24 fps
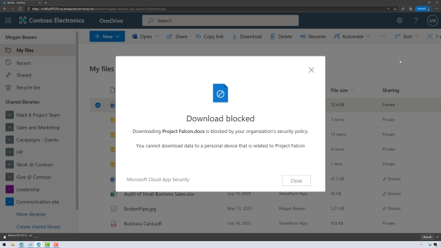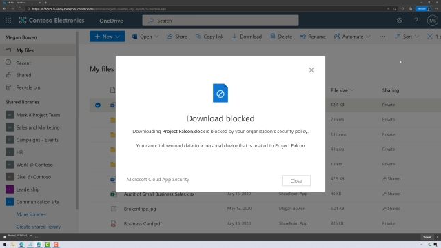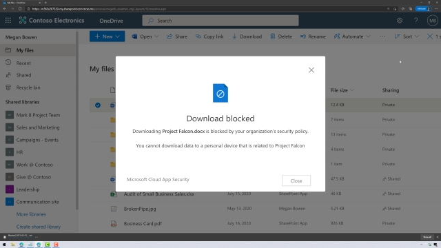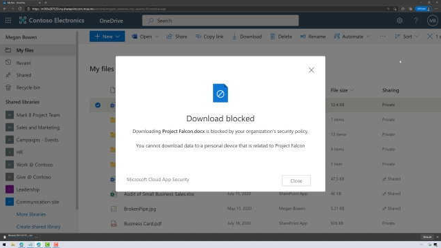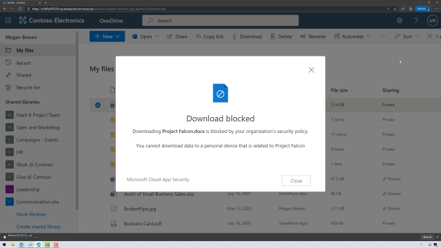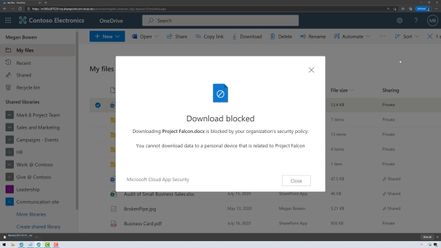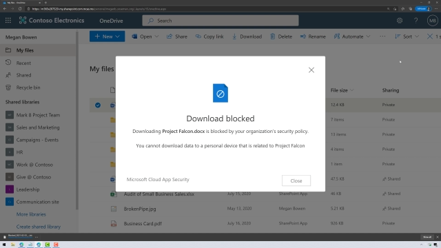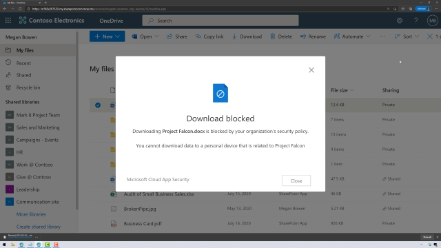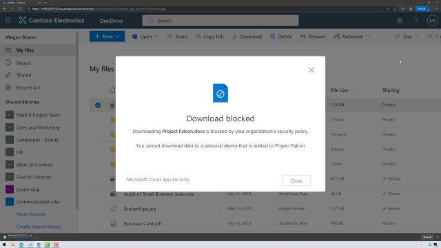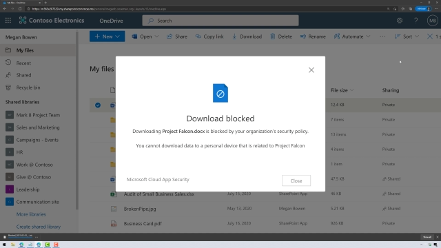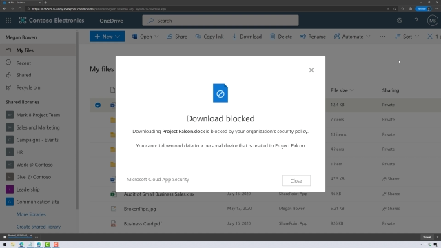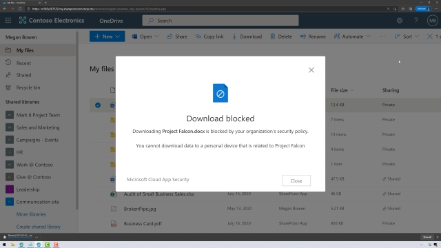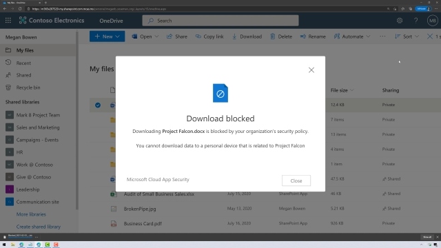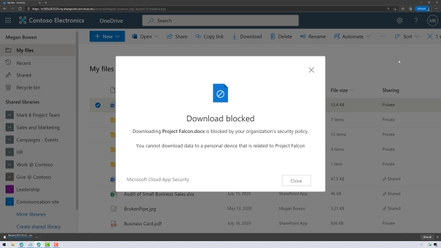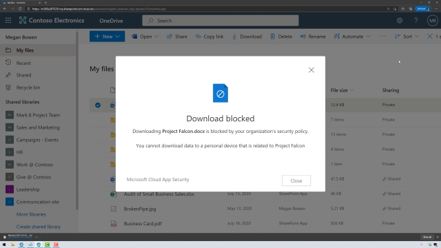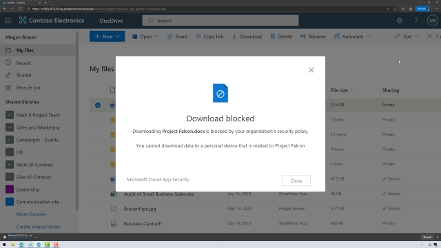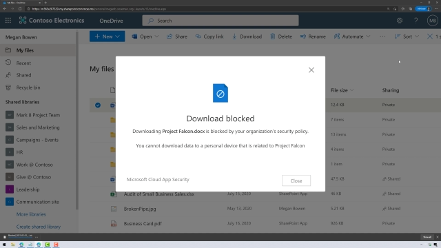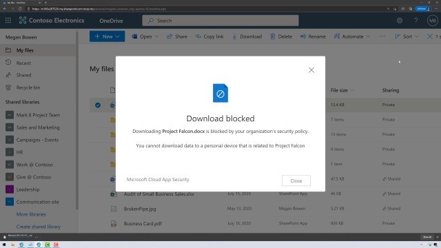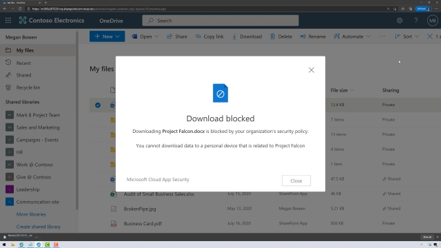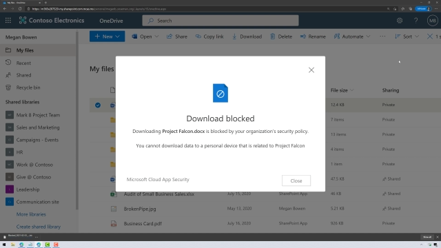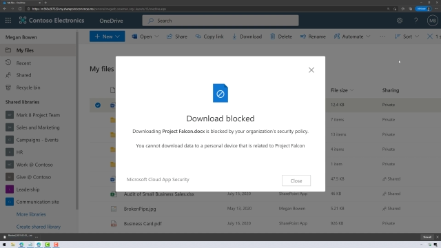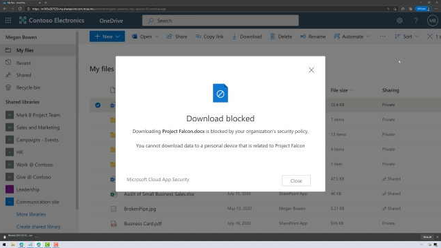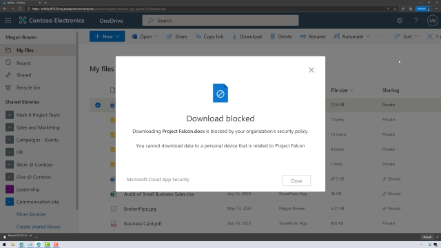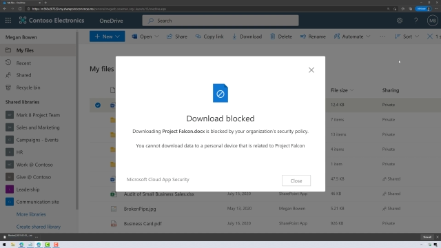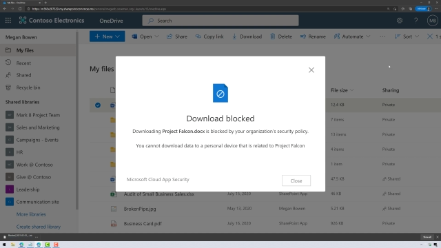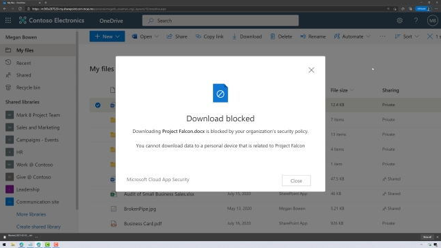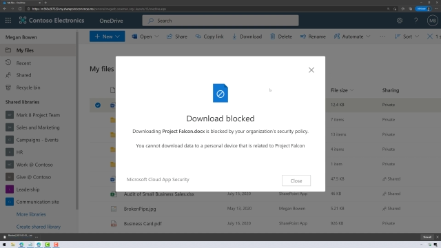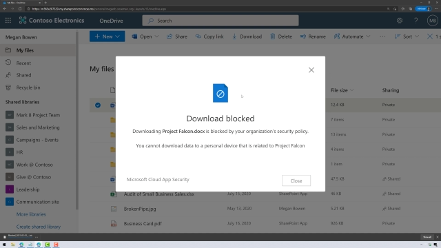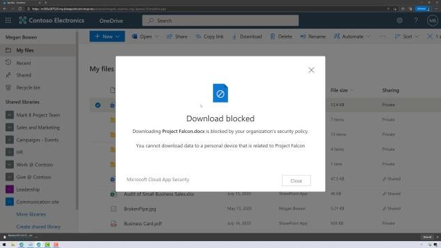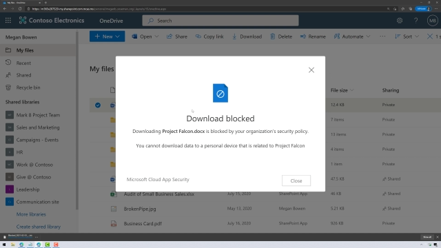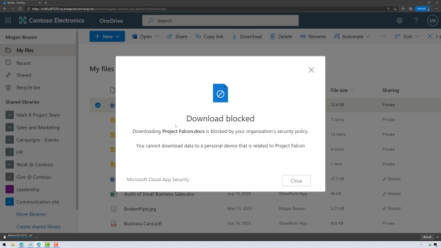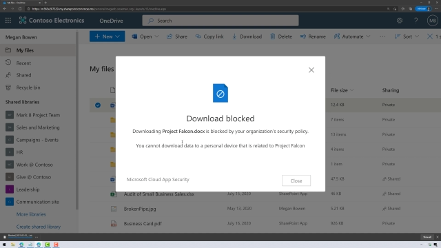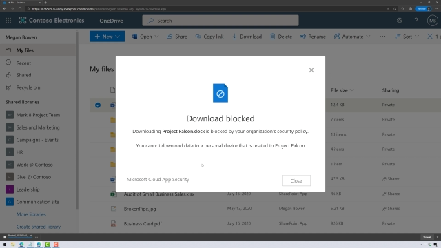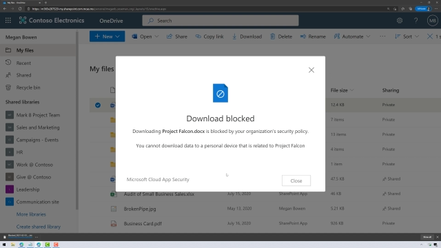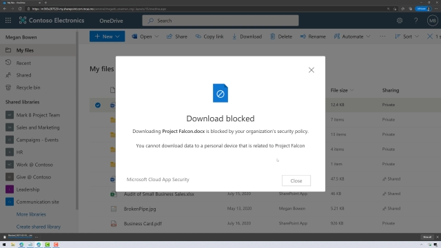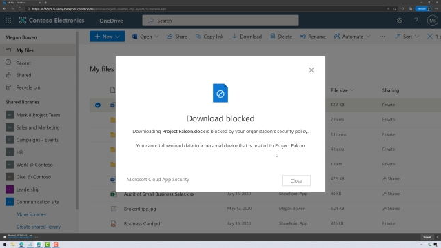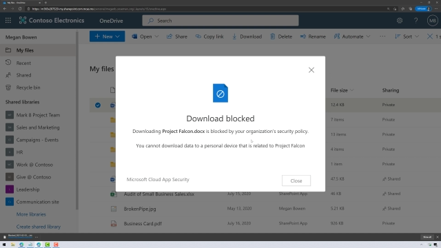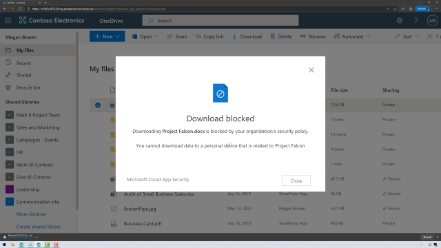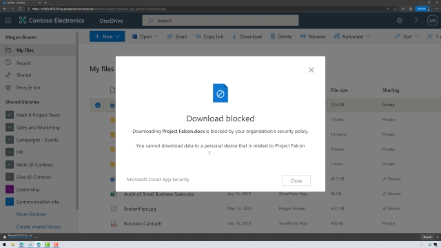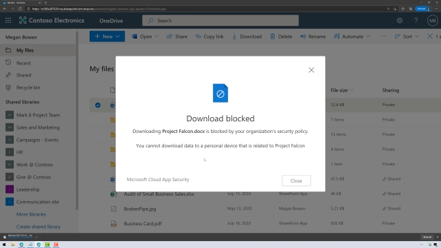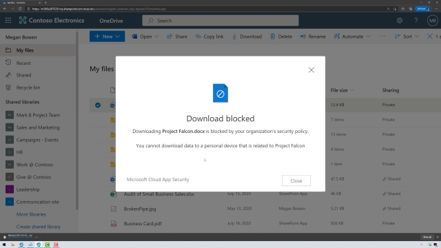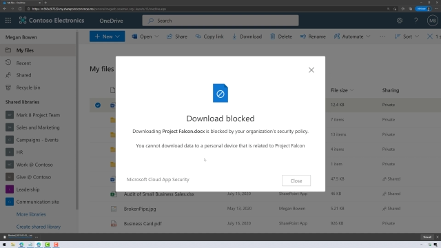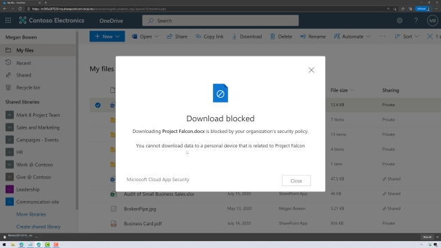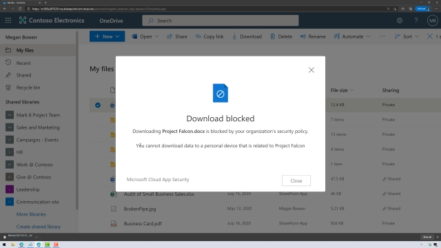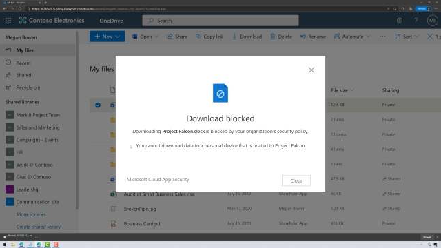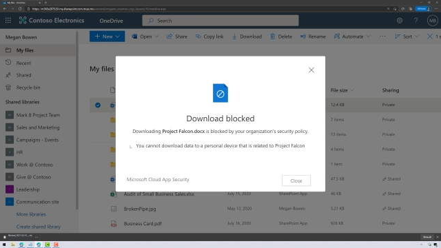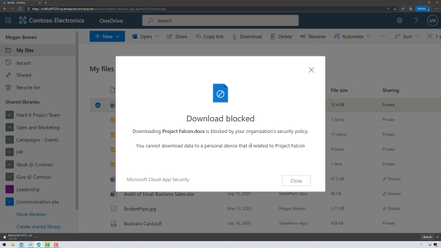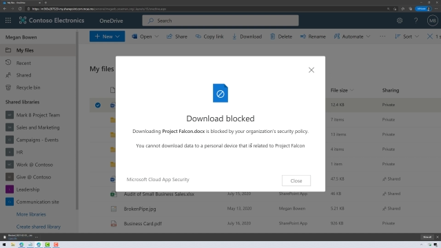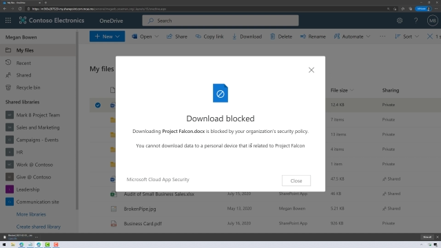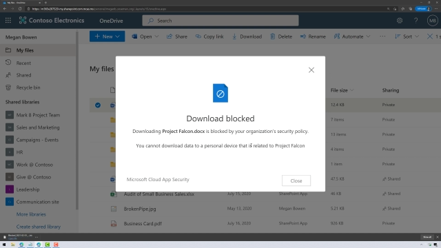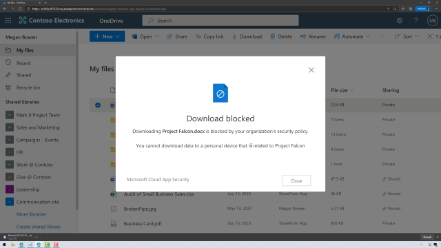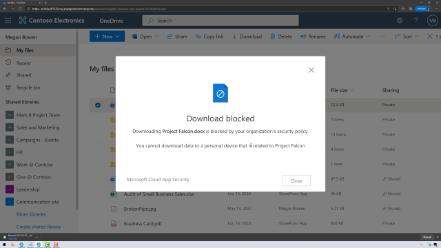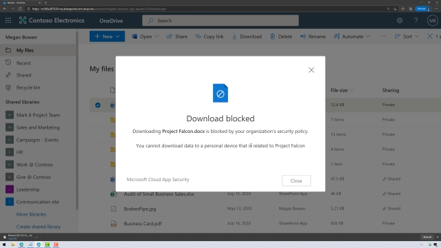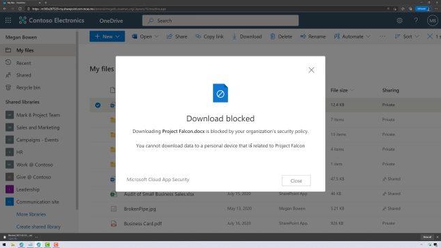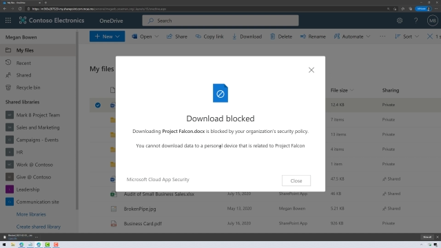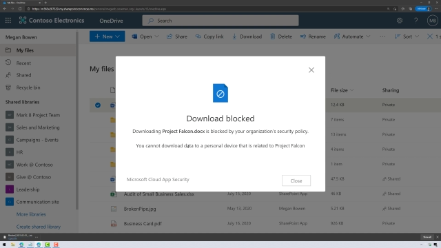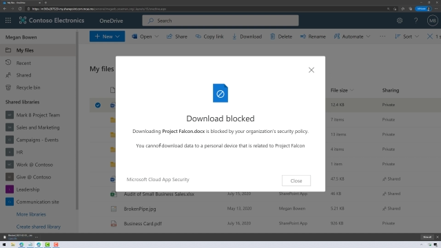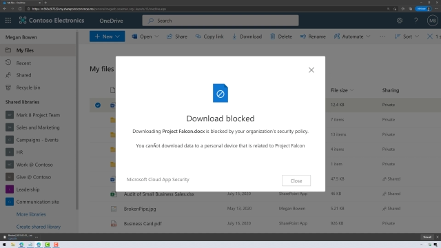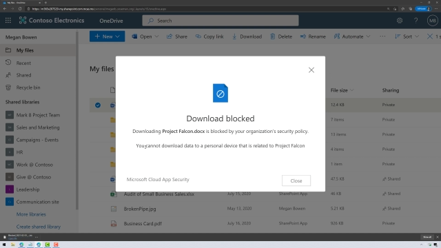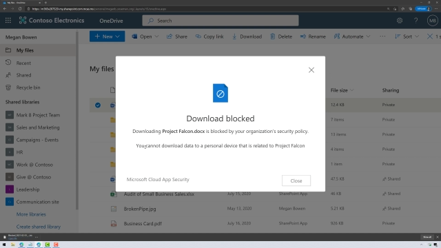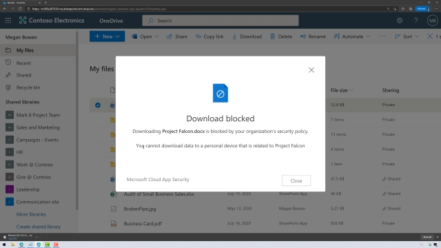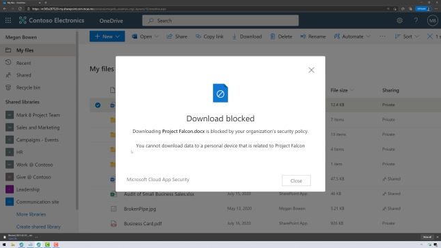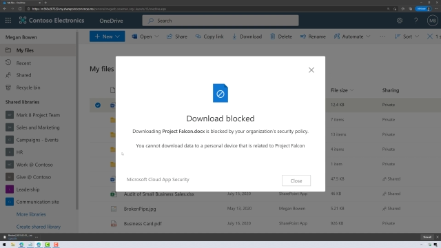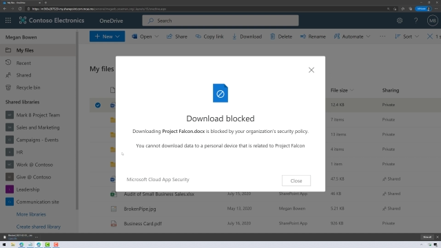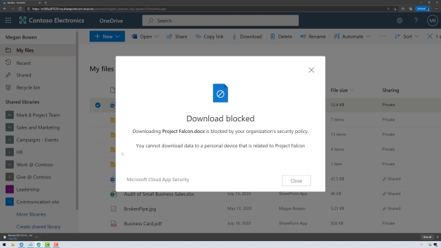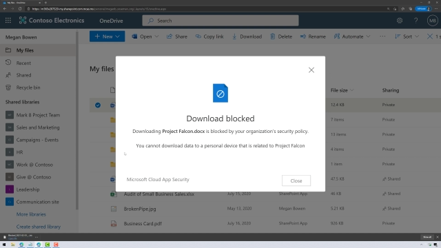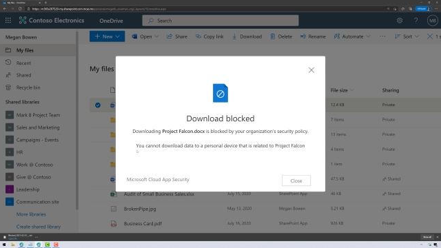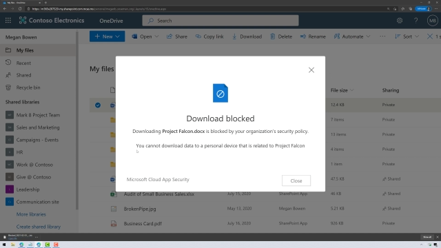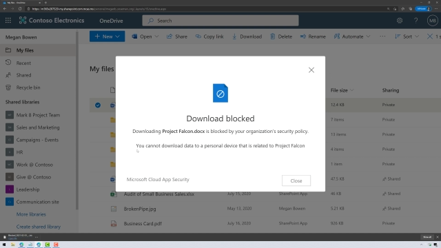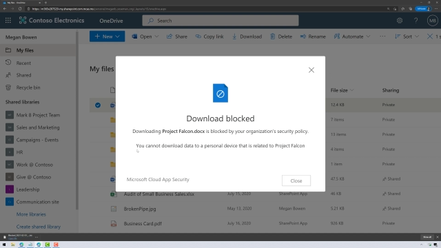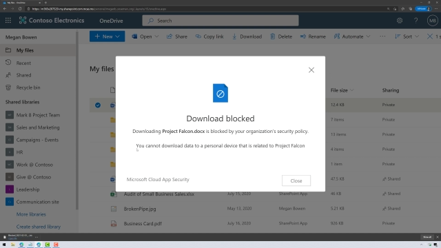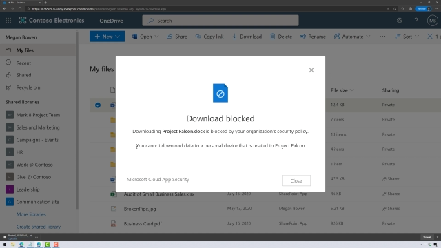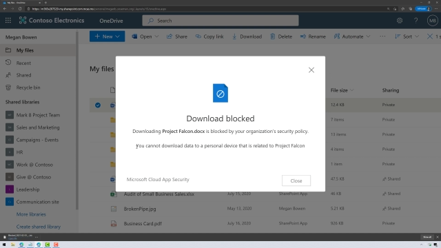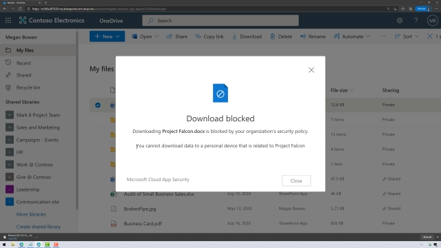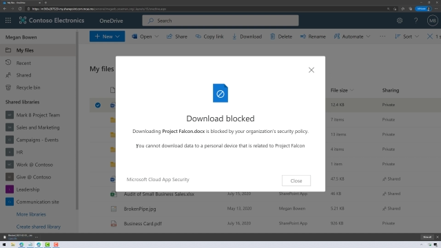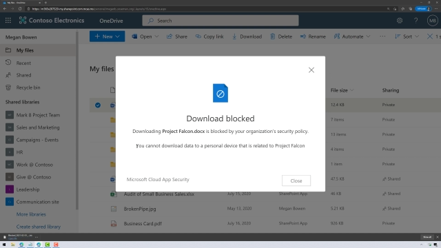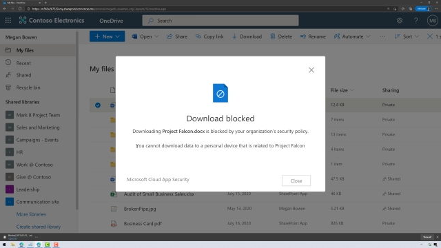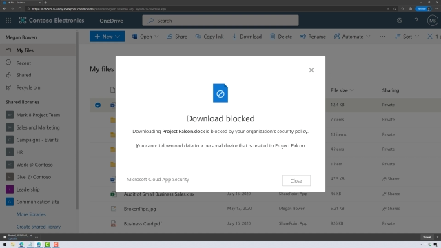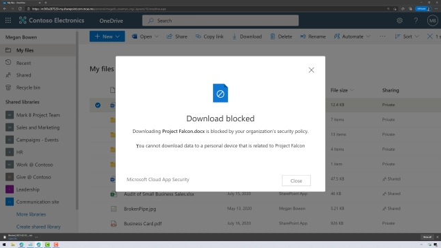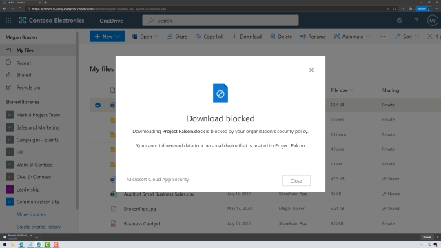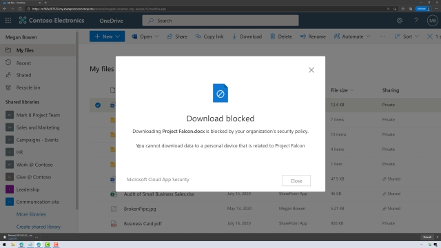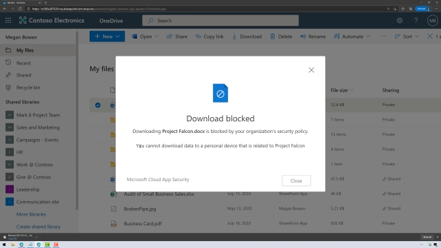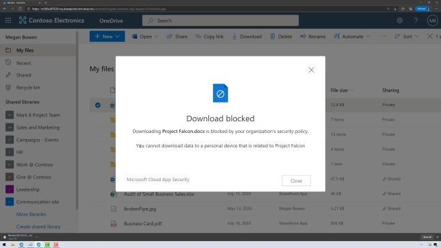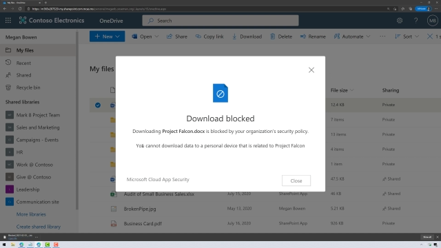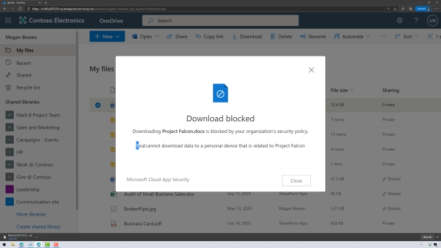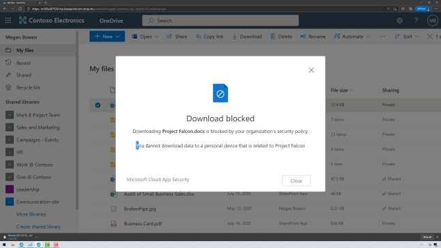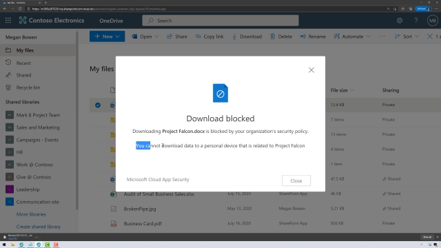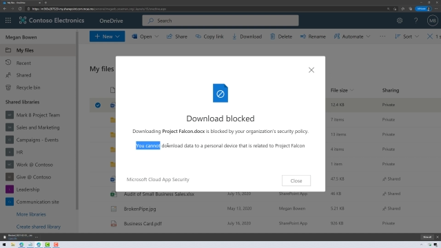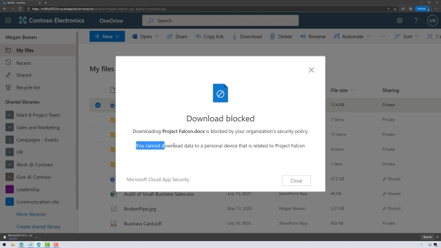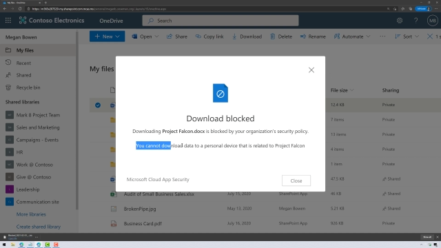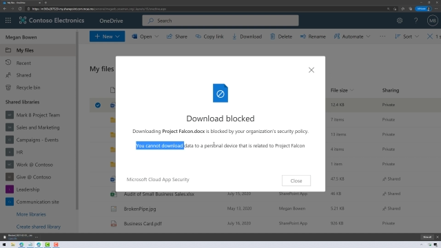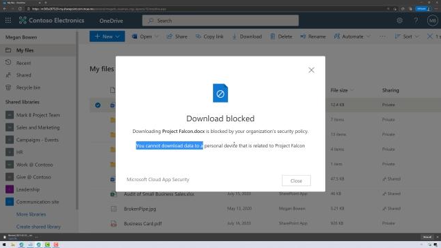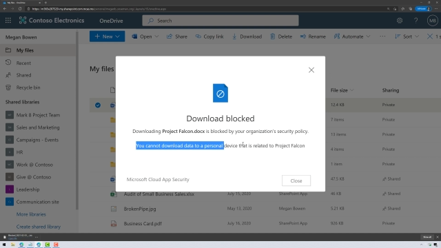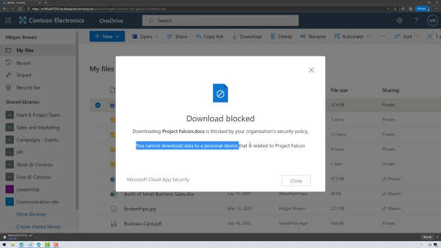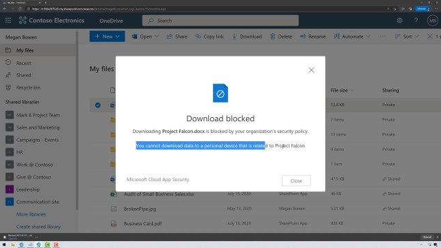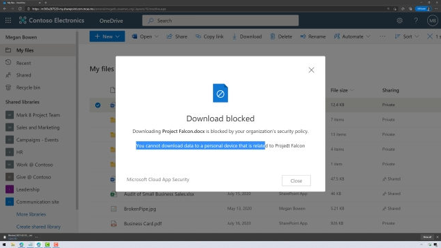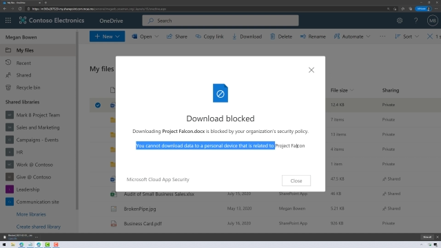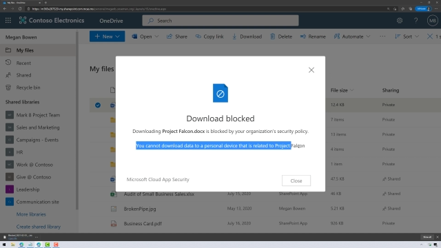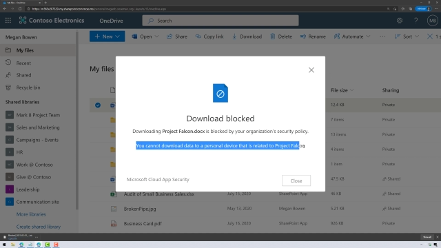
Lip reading: [unreadable: no face in view]